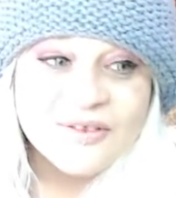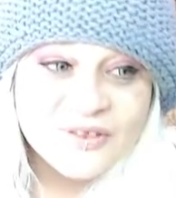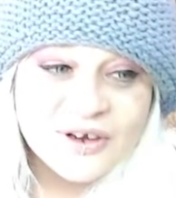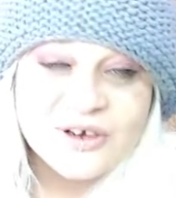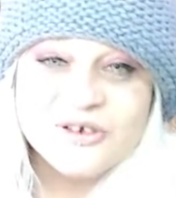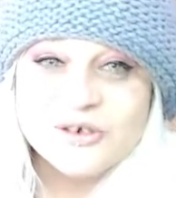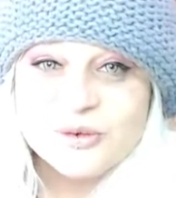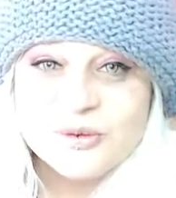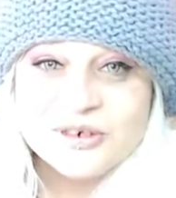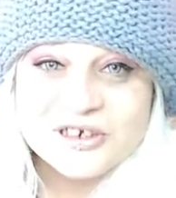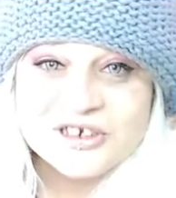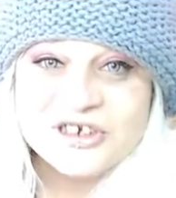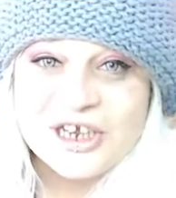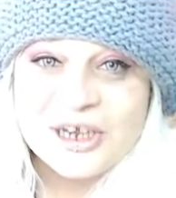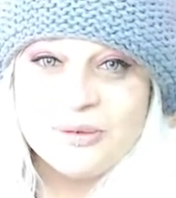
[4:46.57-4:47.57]
that I do want
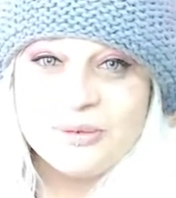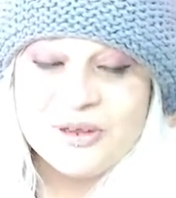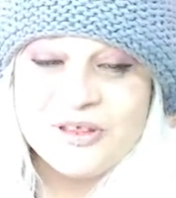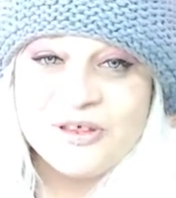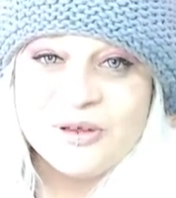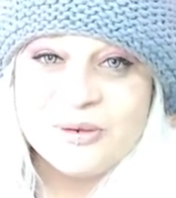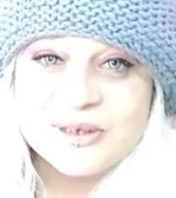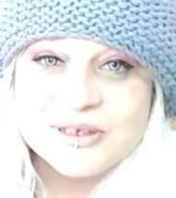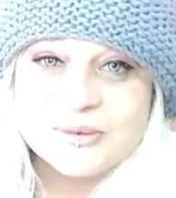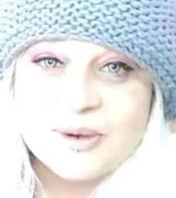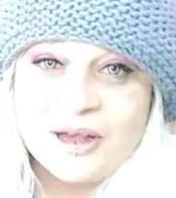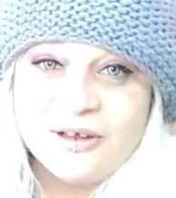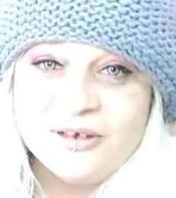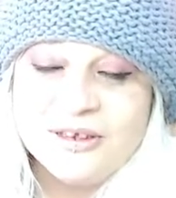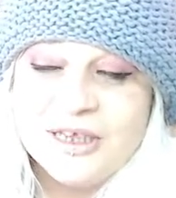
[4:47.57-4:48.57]
to share with you as
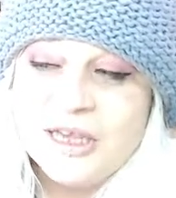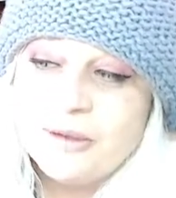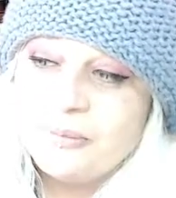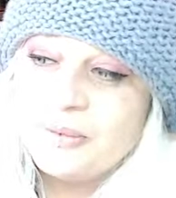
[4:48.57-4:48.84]
well.